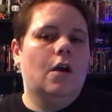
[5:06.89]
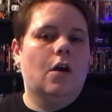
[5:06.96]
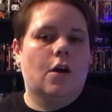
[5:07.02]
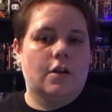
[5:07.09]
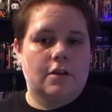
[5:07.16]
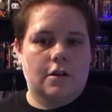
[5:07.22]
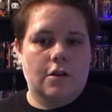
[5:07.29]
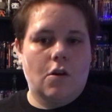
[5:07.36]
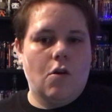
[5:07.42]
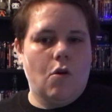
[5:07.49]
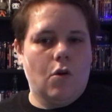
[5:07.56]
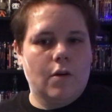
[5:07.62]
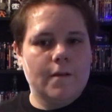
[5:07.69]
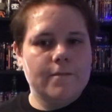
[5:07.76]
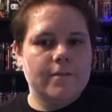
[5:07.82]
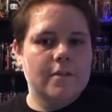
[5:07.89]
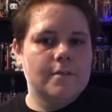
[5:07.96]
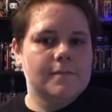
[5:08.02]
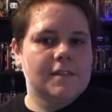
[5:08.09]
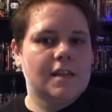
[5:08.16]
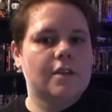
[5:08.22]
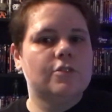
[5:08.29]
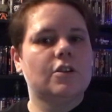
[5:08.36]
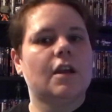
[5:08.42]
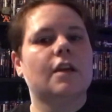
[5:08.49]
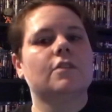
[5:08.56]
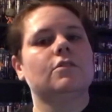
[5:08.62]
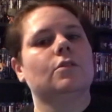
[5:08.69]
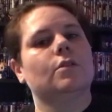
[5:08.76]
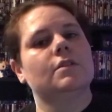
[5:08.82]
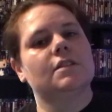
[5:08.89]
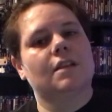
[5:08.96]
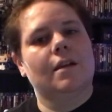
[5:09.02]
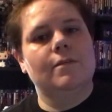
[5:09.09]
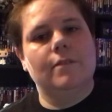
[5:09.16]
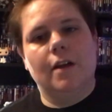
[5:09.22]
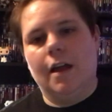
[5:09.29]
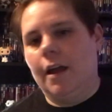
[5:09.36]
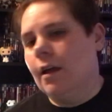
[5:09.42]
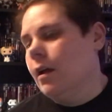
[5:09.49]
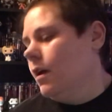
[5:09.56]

are horror film soundtracks or sci-fi.